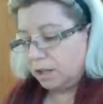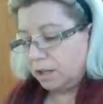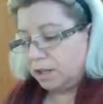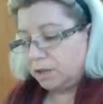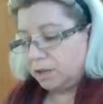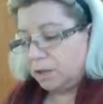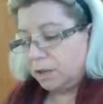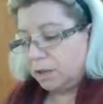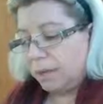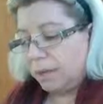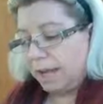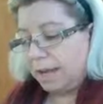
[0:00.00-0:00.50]

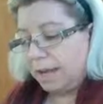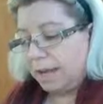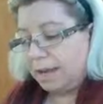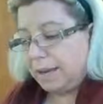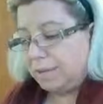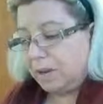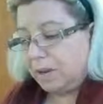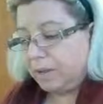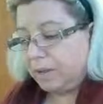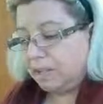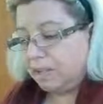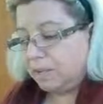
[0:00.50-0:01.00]
So a
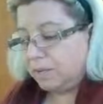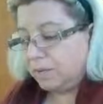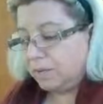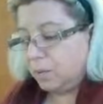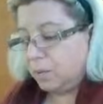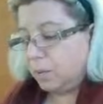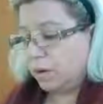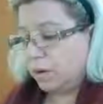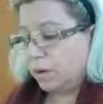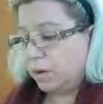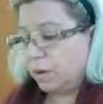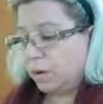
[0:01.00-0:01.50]
minus
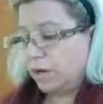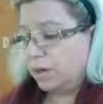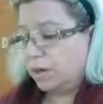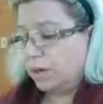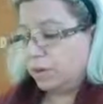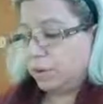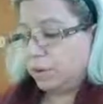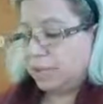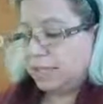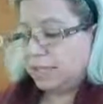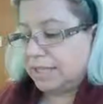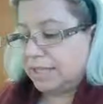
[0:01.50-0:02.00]
4,
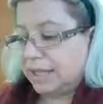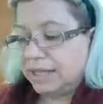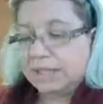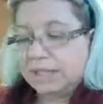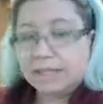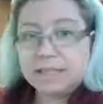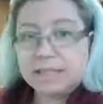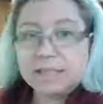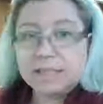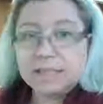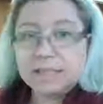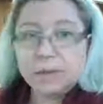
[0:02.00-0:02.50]
if we set
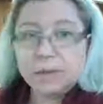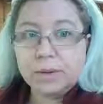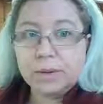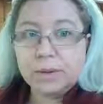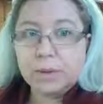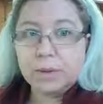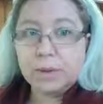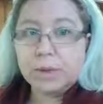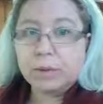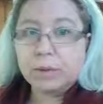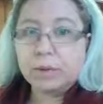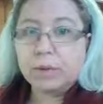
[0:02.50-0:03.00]
it to 0,
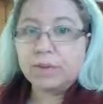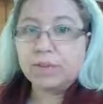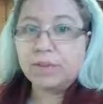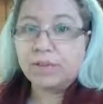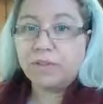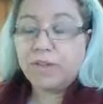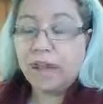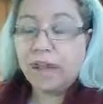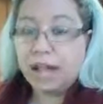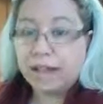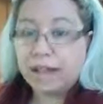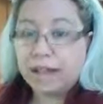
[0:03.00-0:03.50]
we will
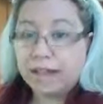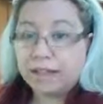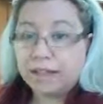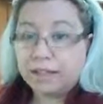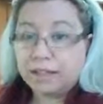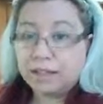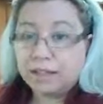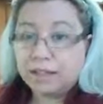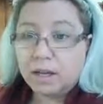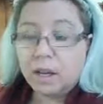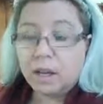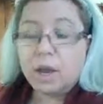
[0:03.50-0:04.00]

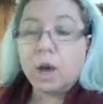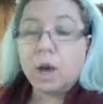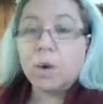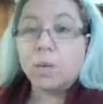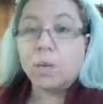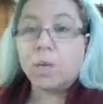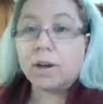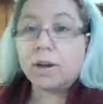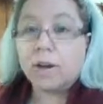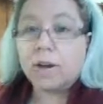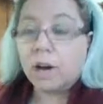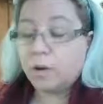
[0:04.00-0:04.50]
find
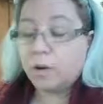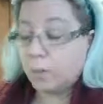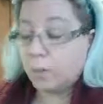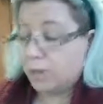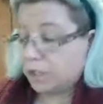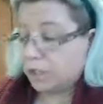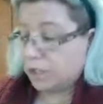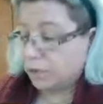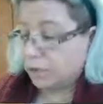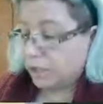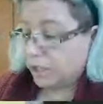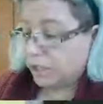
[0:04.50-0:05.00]
what our
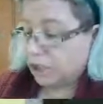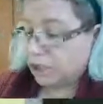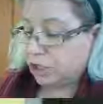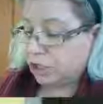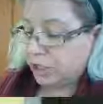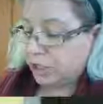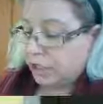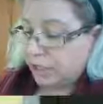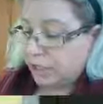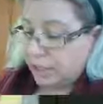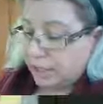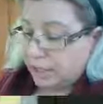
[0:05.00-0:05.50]

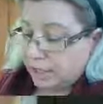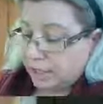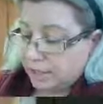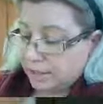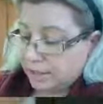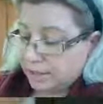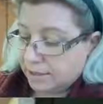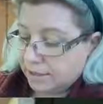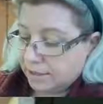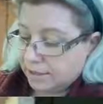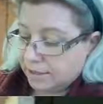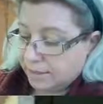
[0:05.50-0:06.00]
restriction
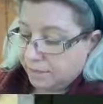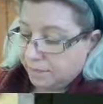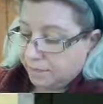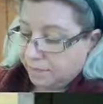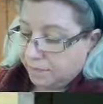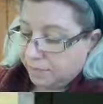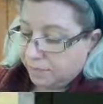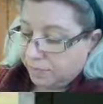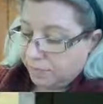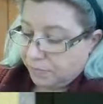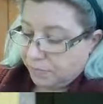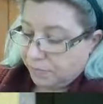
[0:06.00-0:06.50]
is.
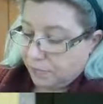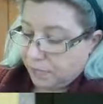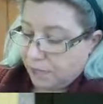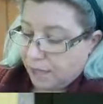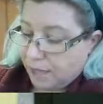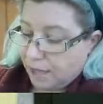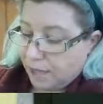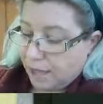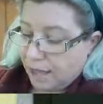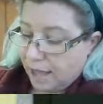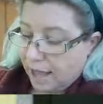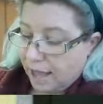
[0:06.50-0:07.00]

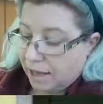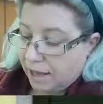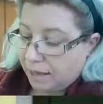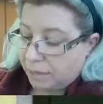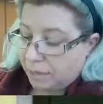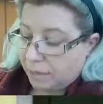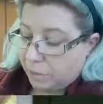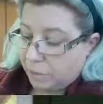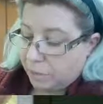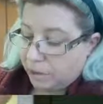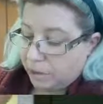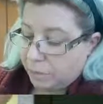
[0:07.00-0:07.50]

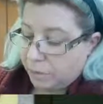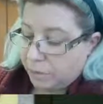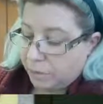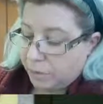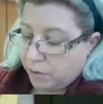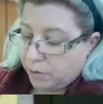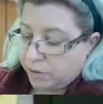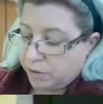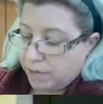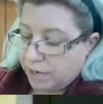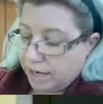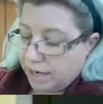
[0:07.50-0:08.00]
Add 4 to
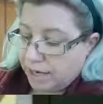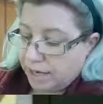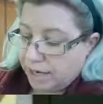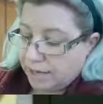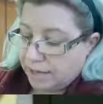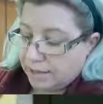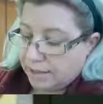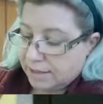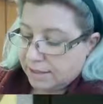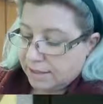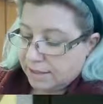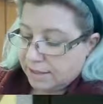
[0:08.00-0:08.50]
both
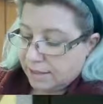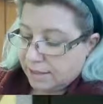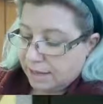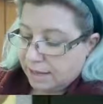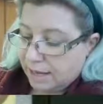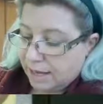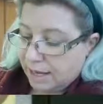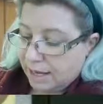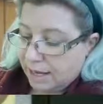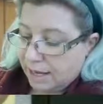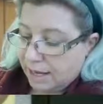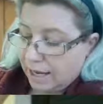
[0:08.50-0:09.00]
sides.
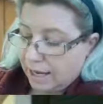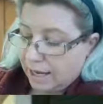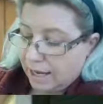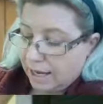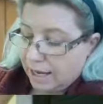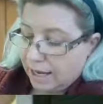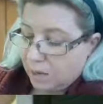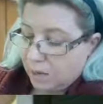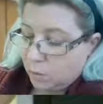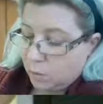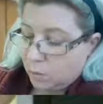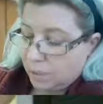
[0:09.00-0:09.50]

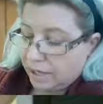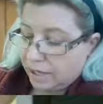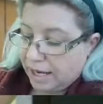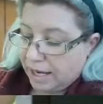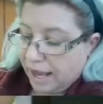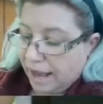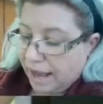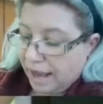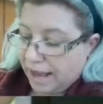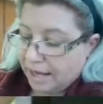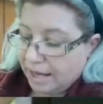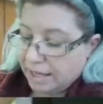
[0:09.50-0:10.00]
When
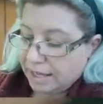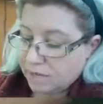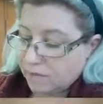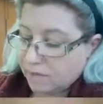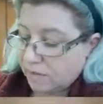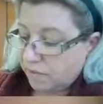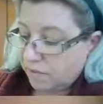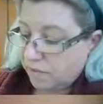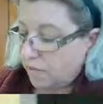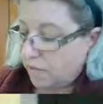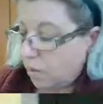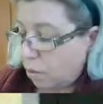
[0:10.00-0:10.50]
a
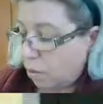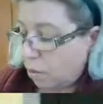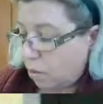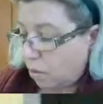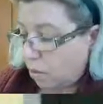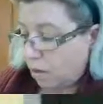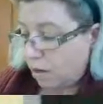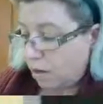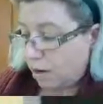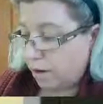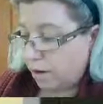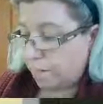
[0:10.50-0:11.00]
is
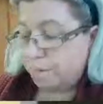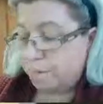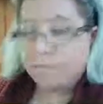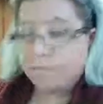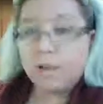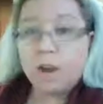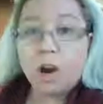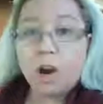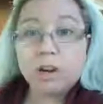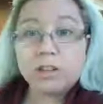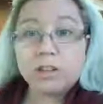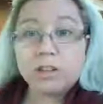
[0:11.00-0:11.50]
4,
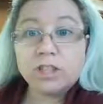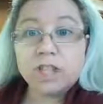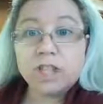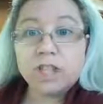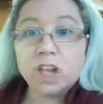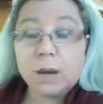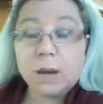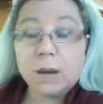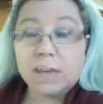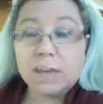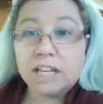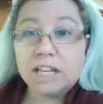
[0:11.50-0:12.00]
our
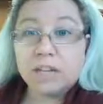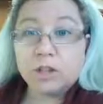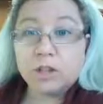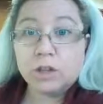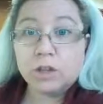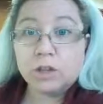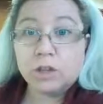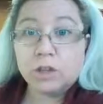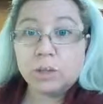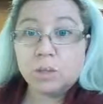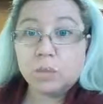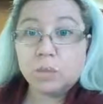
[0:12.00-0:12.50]

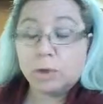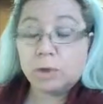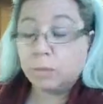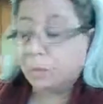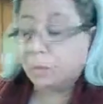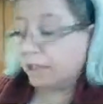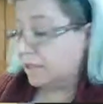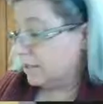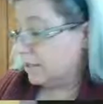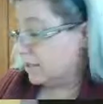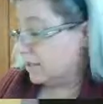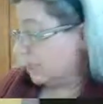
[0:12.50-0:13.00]
denominator will
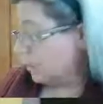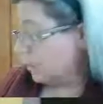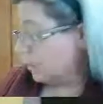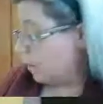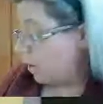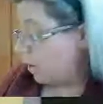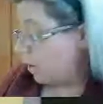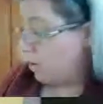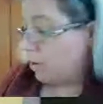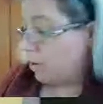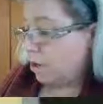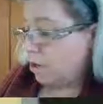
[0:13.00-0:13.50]
be
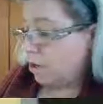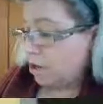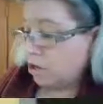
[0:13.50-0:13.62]
0.